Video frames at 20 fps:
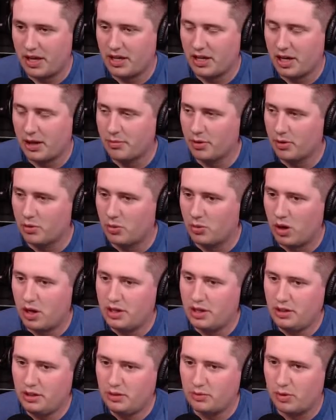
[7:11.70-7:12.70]
play number
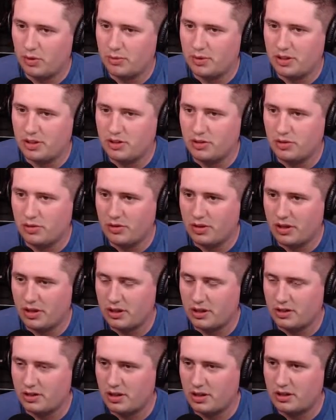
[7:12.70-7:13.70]
one when we do
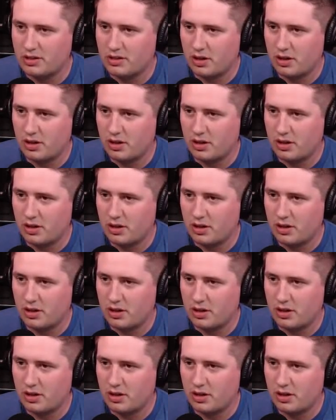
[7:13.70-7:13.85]
these